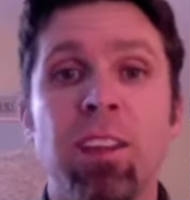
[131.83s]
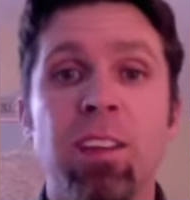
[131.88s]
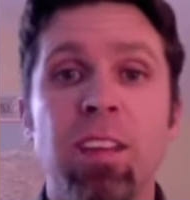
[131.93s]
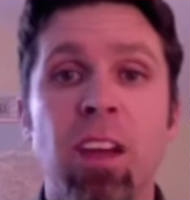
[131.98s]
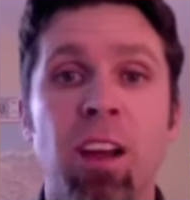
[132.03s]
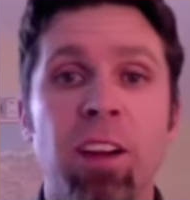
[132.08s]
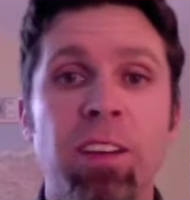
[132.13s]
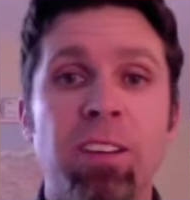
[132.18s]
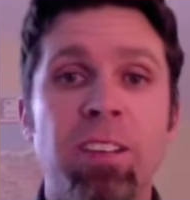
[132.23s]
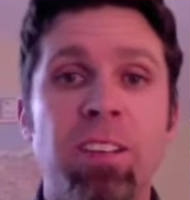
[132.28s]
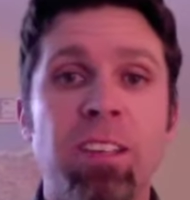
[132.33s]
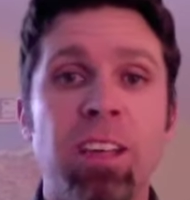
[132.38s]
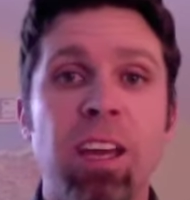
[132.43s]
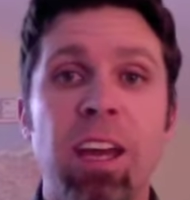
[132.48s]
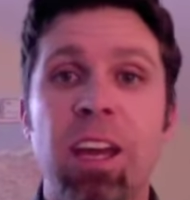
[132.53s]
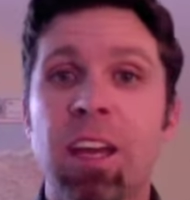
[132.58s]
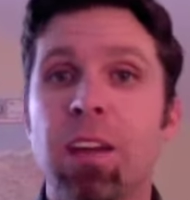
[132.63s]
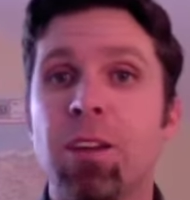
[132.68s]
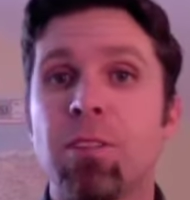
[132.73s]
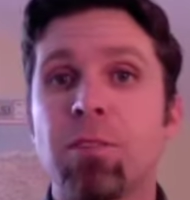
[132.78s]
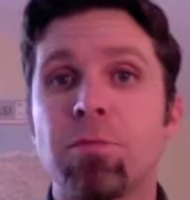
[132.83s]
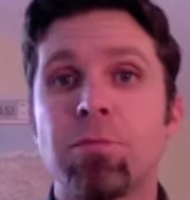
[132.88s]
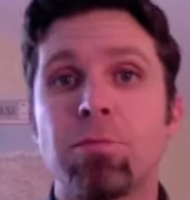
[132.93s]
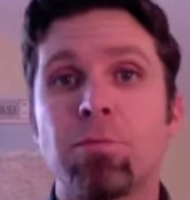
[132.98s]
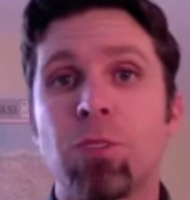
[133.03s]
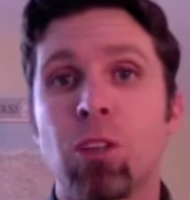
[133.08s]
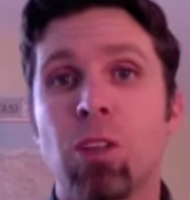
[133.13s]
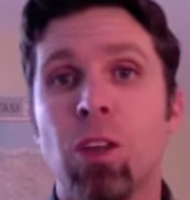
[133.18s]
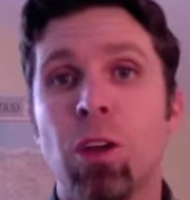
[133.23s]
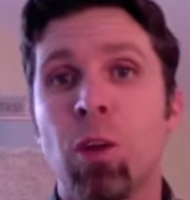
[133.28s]
The RCA,
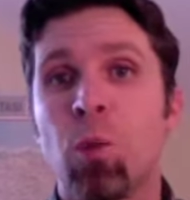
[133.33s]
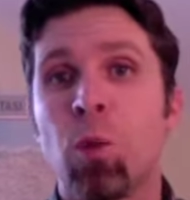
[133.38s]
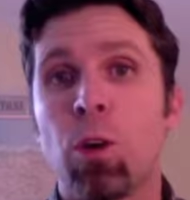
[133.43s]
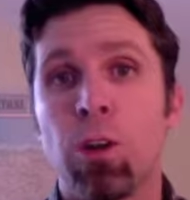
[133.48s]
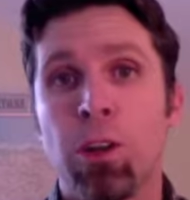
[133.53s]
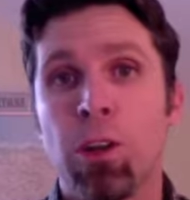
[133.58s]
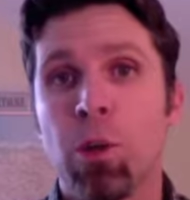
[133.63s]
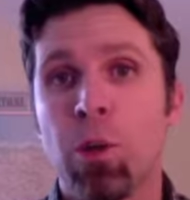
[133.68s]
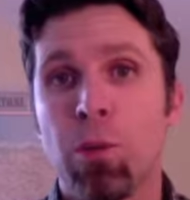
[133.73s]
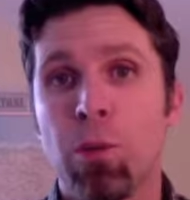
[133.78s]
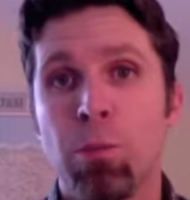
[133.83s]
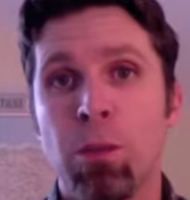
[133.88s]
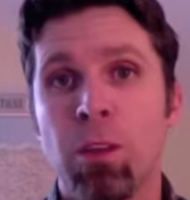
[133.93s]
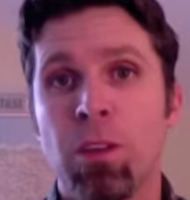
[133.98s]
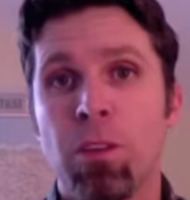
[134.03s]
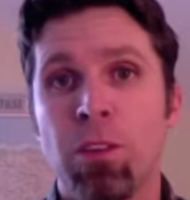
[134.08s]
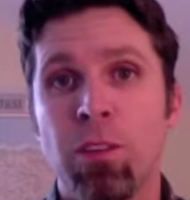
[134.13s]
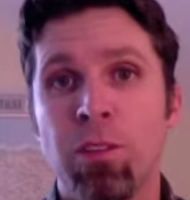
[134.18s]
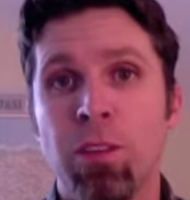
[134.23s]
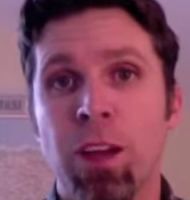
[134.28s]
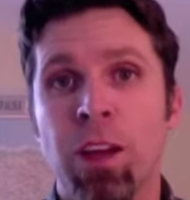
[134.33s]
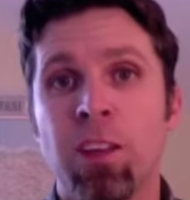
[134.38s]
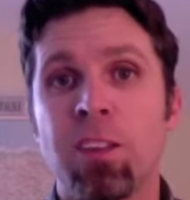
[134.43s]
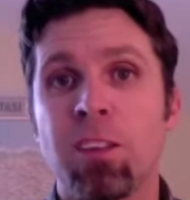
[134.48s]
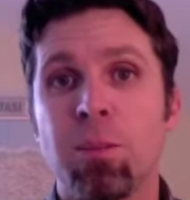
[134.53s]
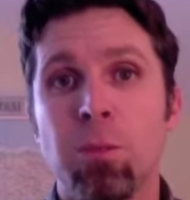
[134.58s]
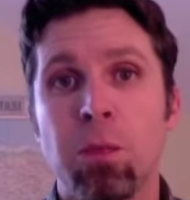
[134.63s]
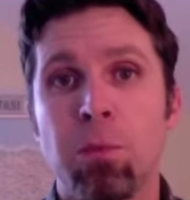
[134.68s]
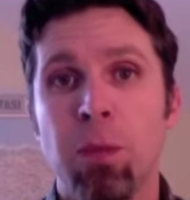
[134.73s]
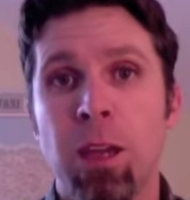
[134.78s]
there were no MP3 files
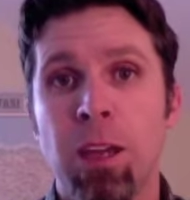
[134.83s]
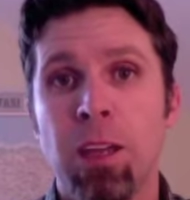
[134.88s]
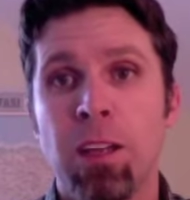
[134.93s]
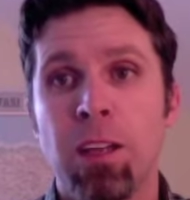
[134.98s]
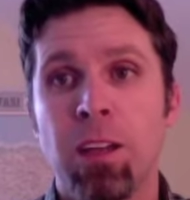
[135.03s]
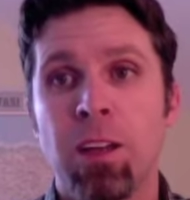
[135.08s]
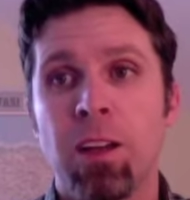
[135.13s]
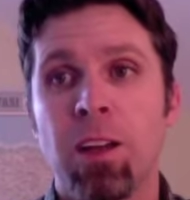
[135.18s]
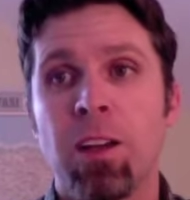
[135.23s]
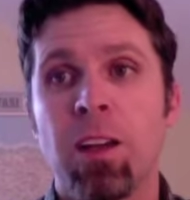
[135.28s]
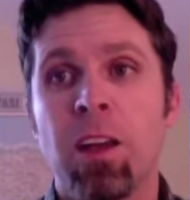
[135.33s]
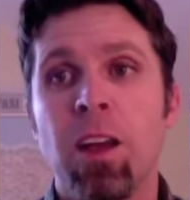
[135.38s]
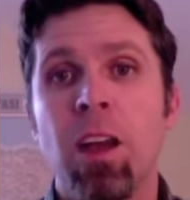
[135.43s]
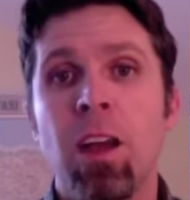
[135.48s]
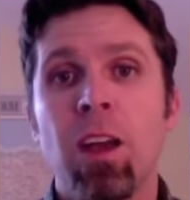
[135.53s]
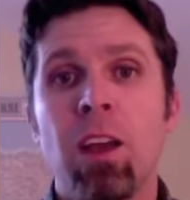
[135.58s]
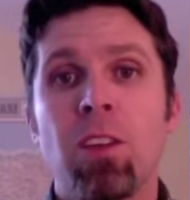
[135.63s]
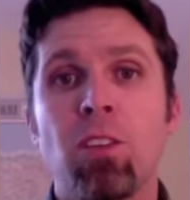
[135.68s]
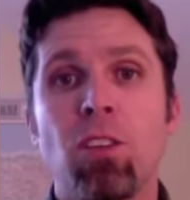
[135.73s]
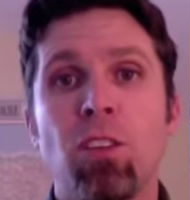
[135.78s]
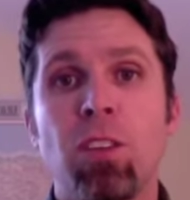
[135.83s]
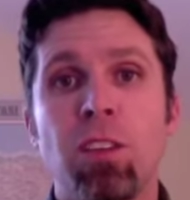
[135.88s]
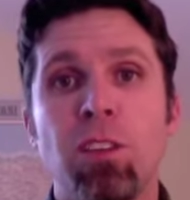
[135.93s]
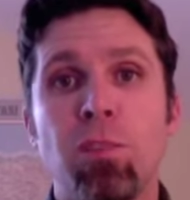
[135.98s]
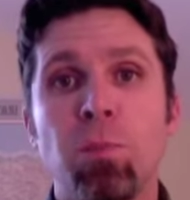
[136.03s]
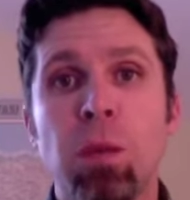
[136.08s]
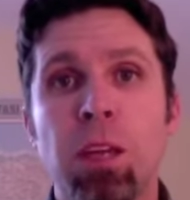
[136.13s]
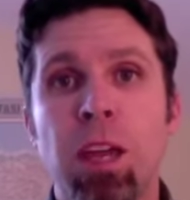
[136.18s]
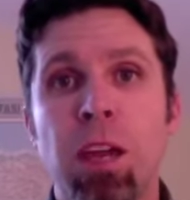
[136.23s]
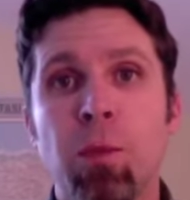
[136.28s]
to be made here. And so this
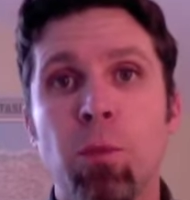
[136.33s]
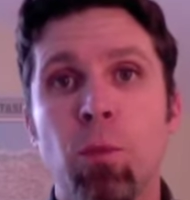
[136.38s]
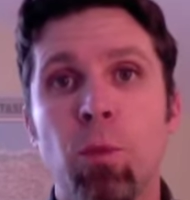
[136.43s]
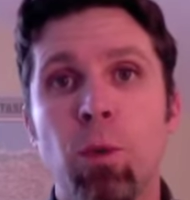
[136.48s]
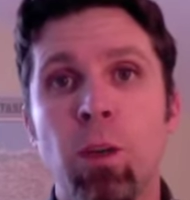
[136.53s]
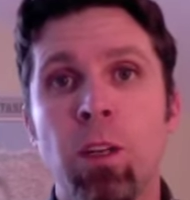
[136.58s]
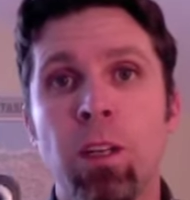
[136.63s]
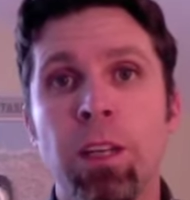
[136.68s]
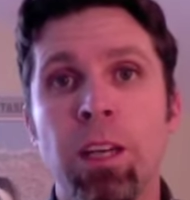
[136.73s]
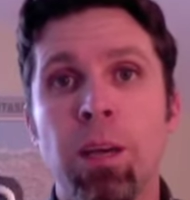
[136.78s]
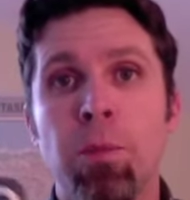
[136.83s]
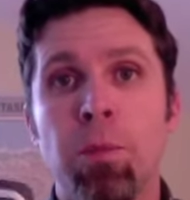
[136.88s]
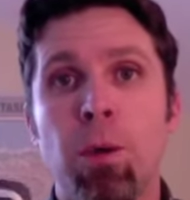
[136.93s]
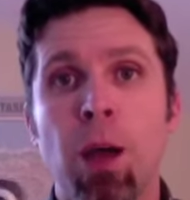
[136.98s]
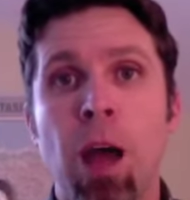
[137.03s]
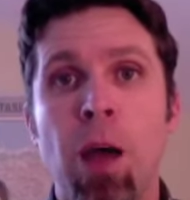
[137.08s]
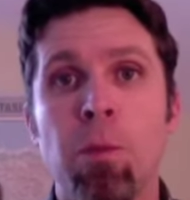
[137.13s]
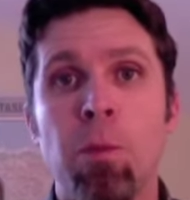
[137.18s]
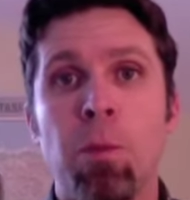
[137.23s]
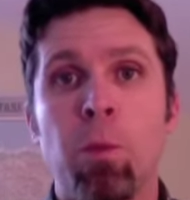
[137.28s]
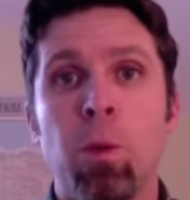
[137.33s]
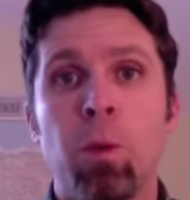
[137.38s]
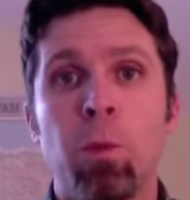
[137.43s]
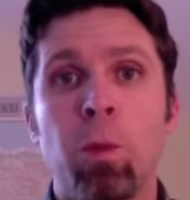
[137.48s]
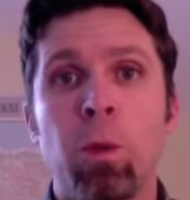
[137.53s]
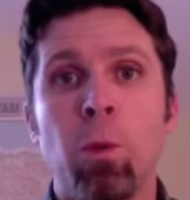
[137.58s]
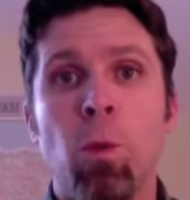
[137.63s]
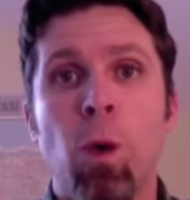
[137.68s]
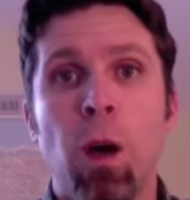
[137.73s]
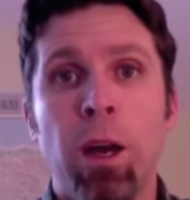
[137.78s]
became really a problem when
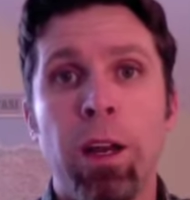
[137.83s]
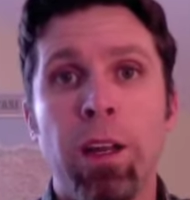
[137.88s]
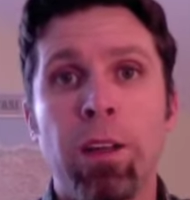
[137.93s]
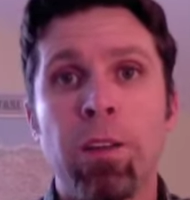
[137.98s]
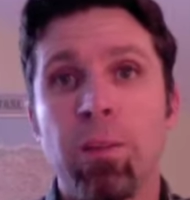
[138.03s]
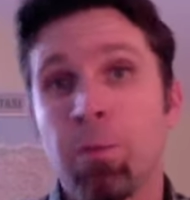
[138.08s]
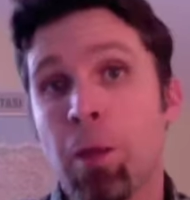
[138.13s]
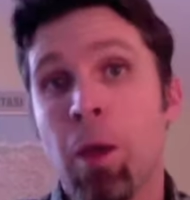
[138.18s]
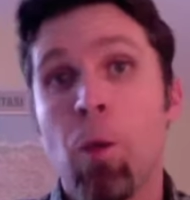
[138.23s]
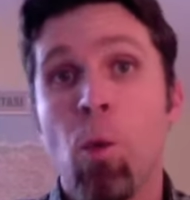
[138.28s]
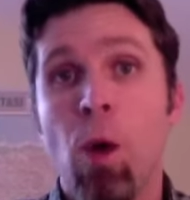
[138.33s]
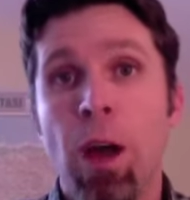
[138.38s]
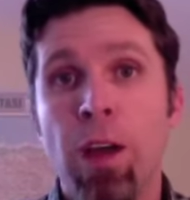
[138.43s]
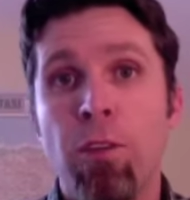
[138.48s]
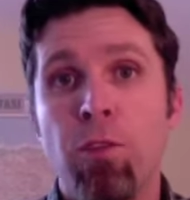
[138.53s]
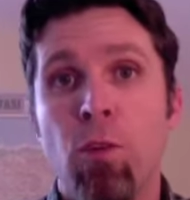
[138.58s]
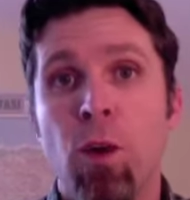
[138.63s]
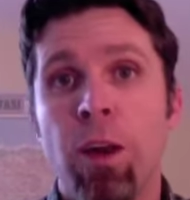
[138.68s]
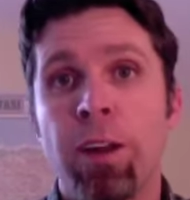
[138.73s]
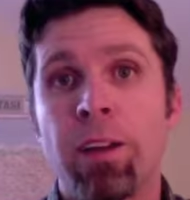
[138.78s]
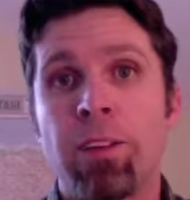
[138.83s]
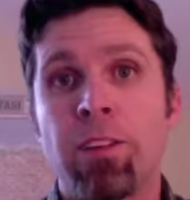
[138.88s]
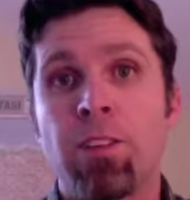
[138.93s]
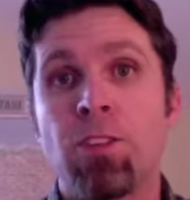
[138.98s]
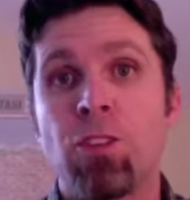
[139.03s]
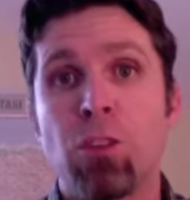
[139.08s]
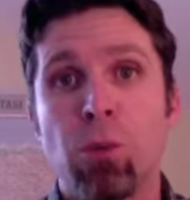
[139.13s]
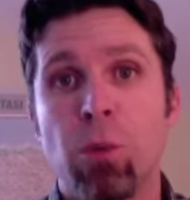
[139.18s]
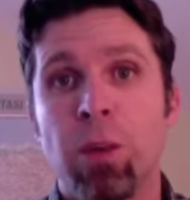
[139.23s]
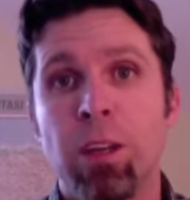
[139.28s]
we wanted, and my wife wanted, to
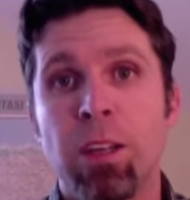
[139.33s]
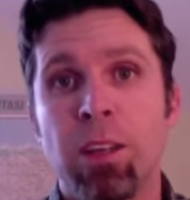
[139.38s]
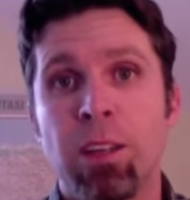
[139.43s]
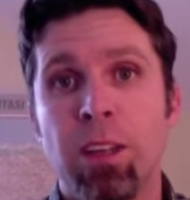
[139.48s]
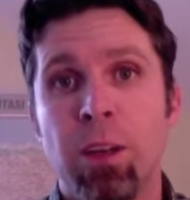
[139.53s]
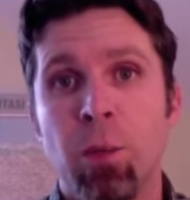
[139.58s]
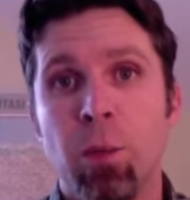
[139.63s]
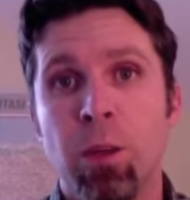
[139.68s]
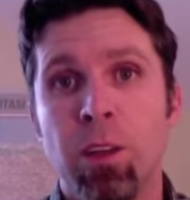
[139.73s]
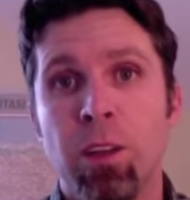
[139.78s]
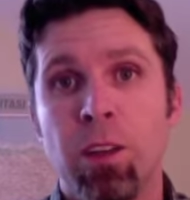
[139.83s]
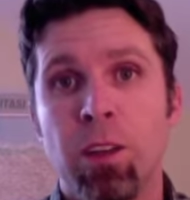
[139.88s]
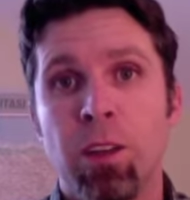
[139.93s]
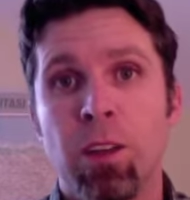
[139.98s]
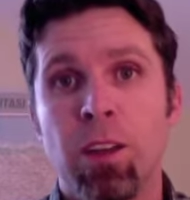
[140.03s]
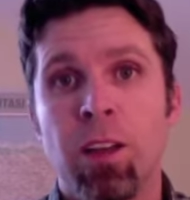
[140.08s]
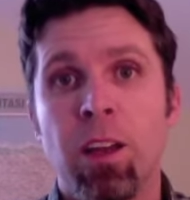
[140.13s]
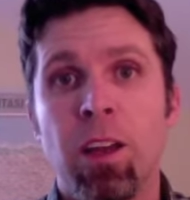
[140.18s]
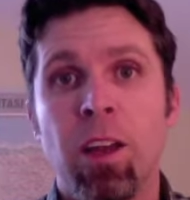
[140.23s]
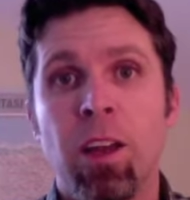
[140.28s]
do anything with her